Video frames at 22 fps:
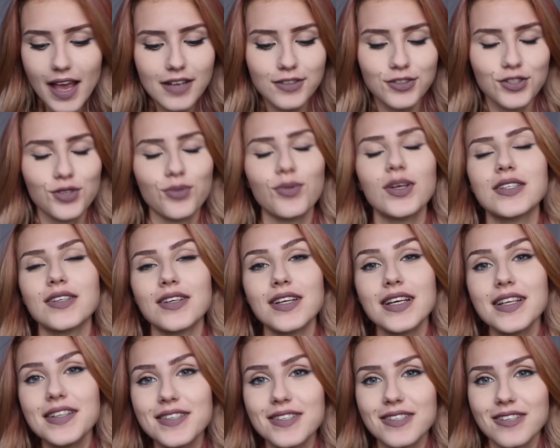I actually went
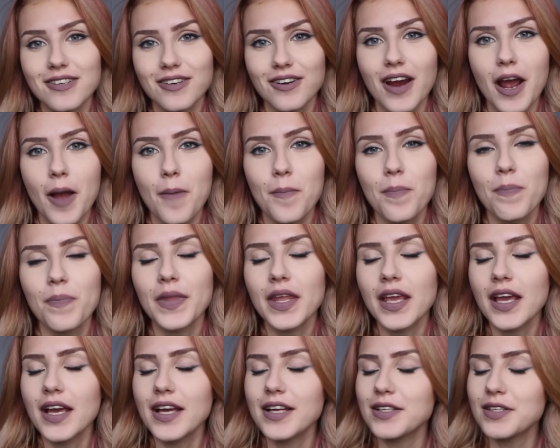on Instagram
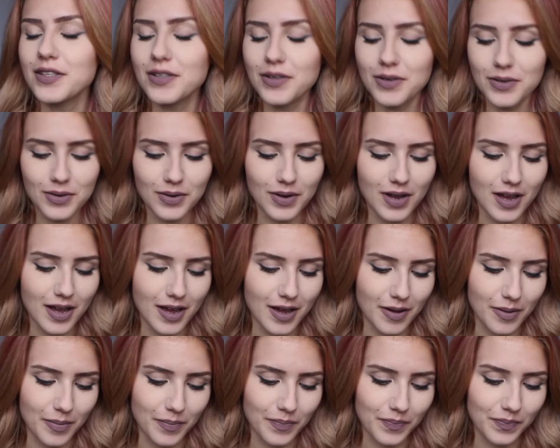
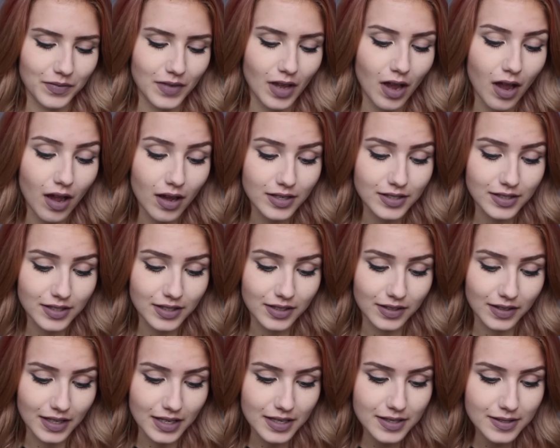to ask
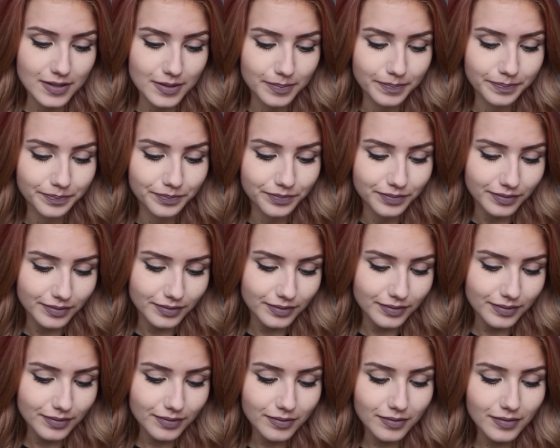you this,
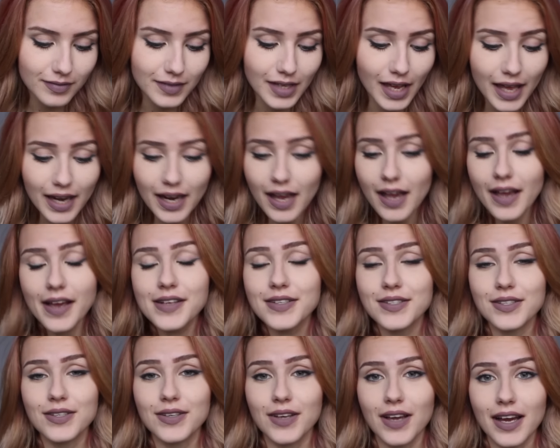and I
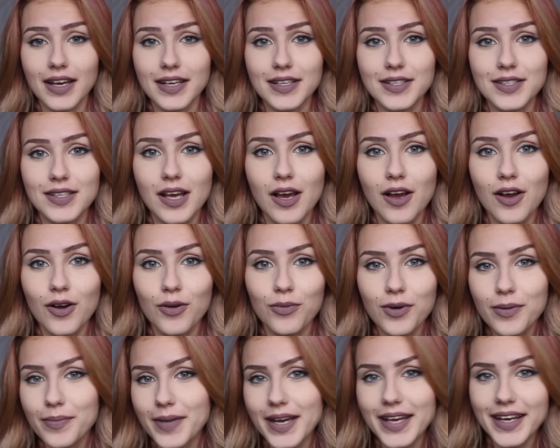asked you guys
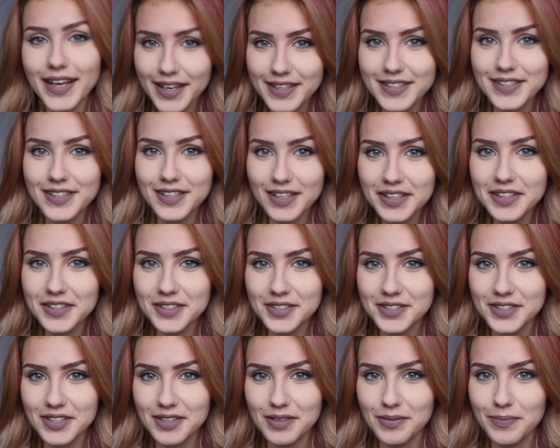what my next
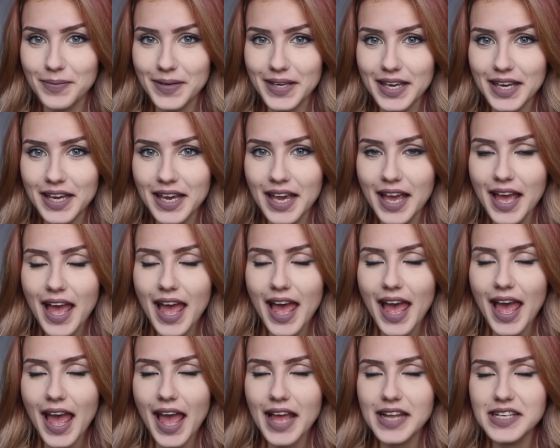color should be,
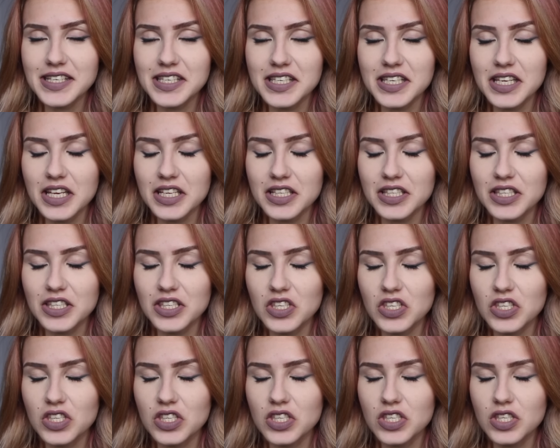and
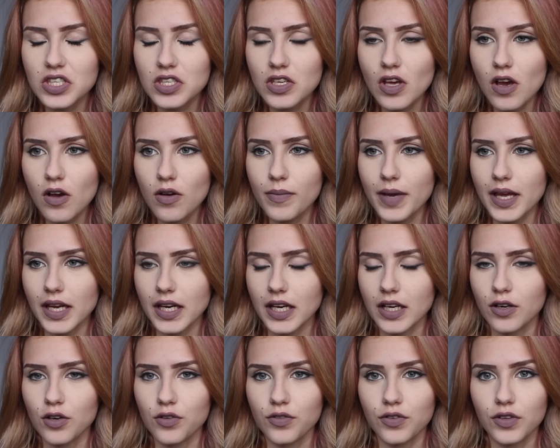so
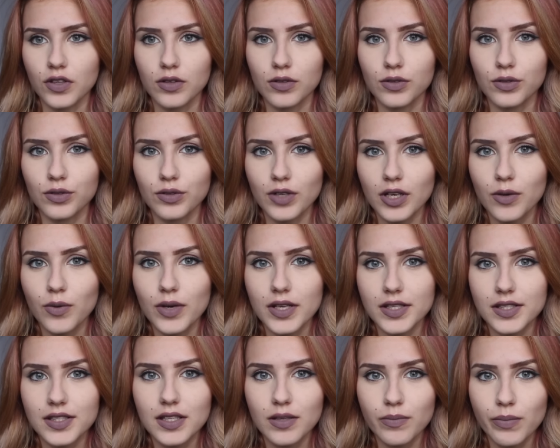many of you
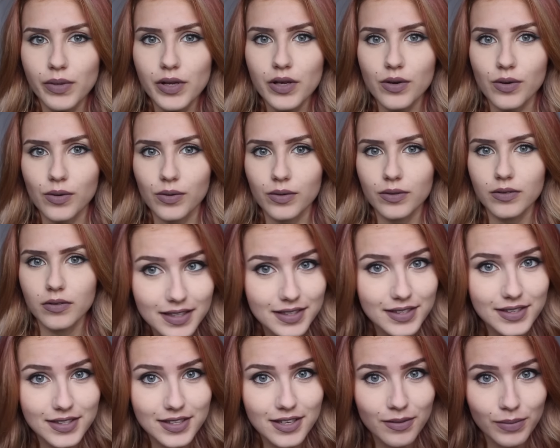requested blue.
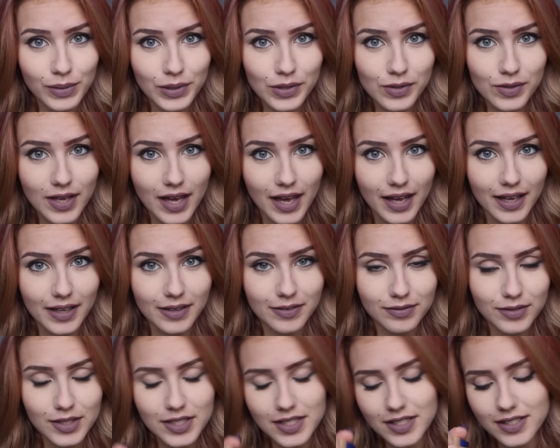This isn't blue dye,
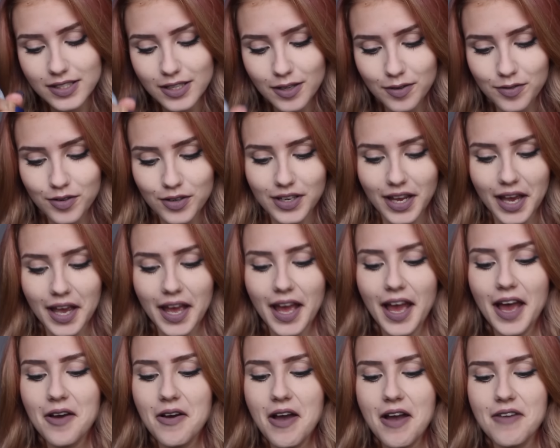this is silver
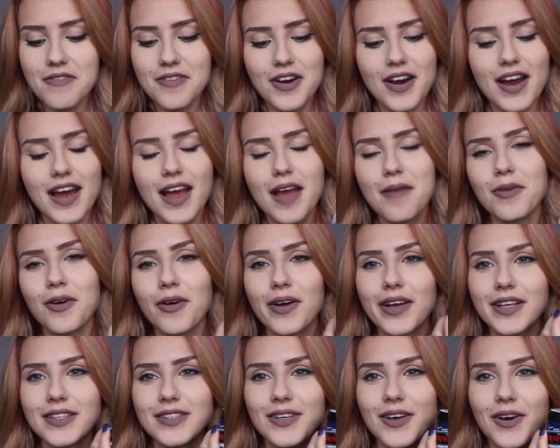dye. However, I am
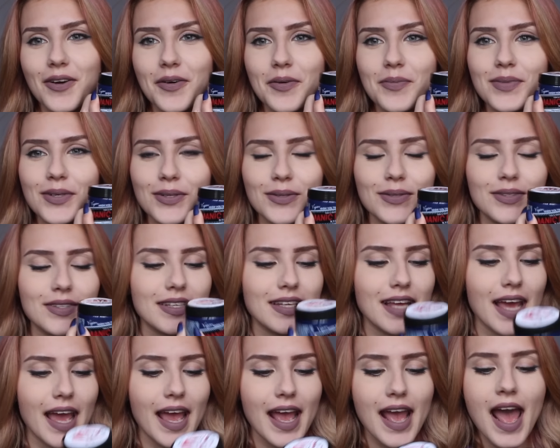going to go blue
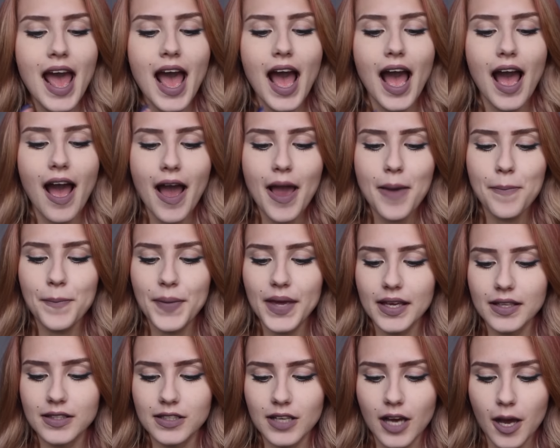today. I
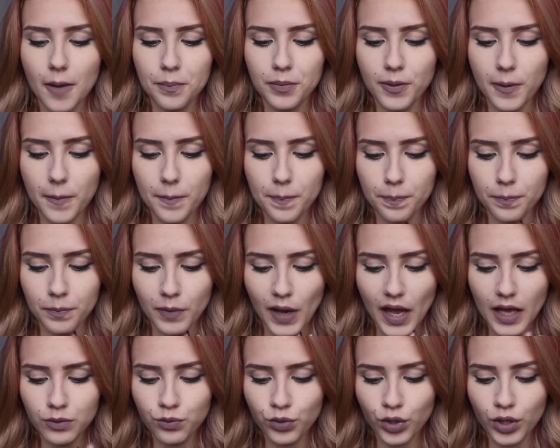picked up
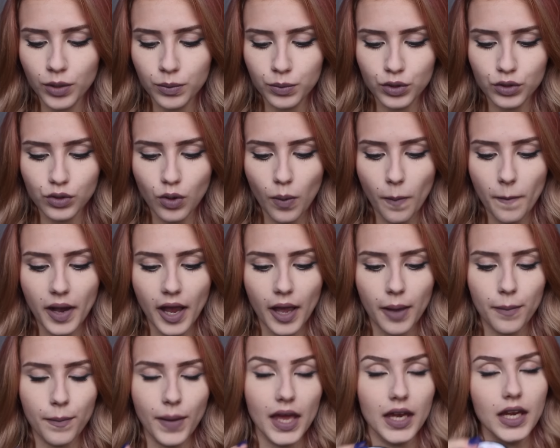Bad Boy Blue
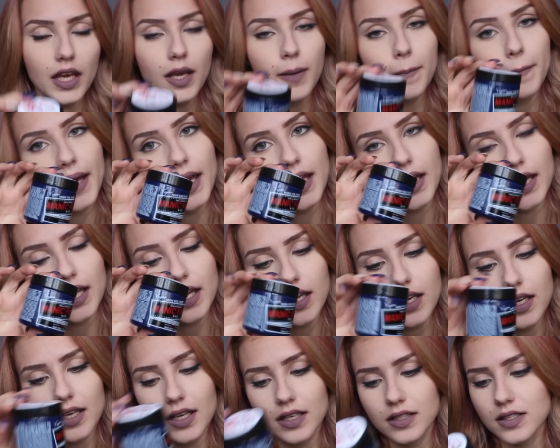by Manic
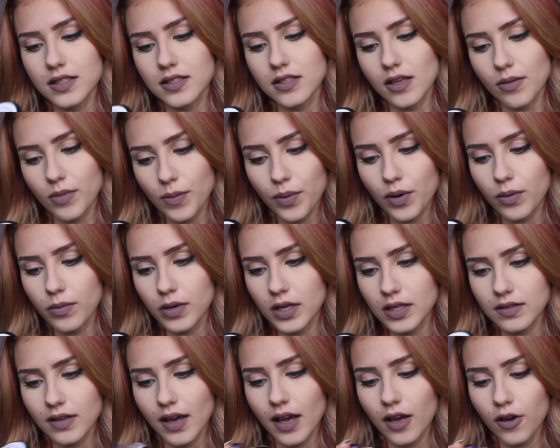Panic. It's a
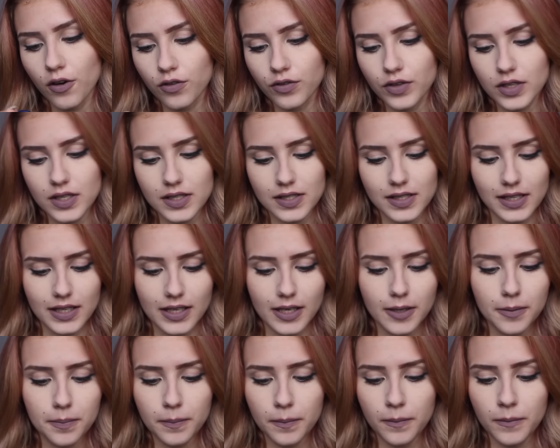semi-permanent dye,
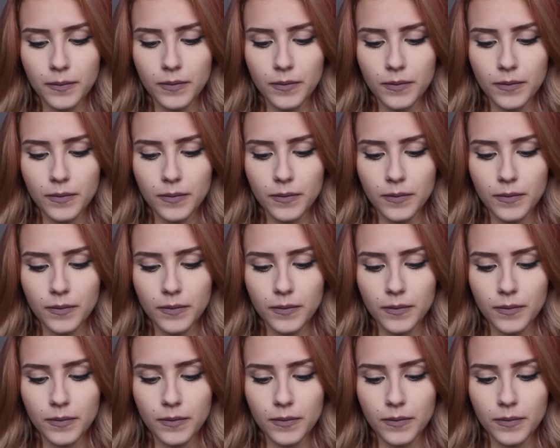obviously.